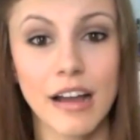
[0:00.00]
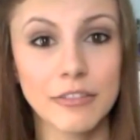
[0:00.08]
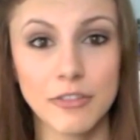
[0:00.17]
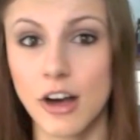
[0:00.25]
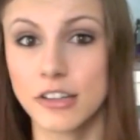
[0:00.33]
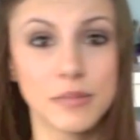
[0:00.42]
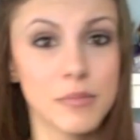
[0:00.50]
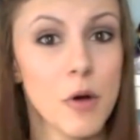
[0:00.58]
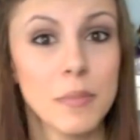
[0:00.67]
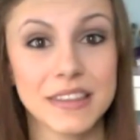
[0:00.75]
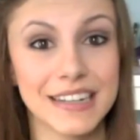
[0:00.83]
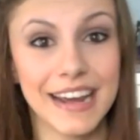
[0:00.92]
I vlogged the
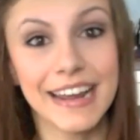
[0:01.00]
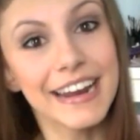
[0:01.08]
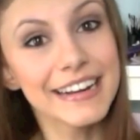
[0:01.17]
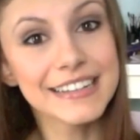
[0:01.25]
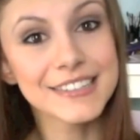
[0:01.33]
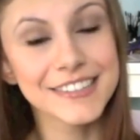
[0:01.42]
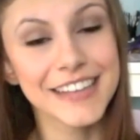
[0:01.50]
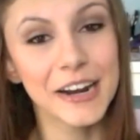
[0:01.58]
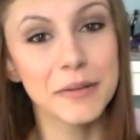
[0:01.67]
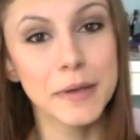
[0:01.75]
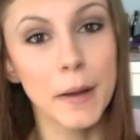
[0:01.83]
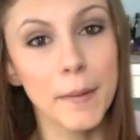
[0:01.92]
moment that I hit it, so
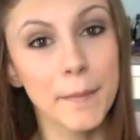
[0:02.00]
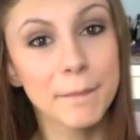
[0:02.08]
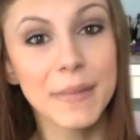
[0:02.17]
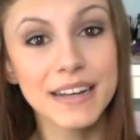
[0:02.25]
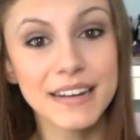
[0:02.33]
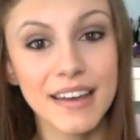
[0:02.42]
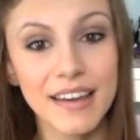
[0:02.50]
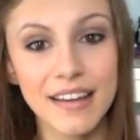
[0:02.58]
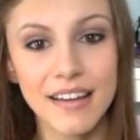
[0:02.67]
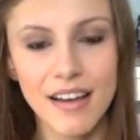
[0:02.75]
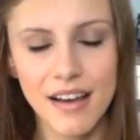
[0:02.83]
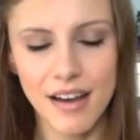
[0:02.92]
that'll be up on
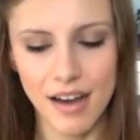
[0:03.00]
Monday.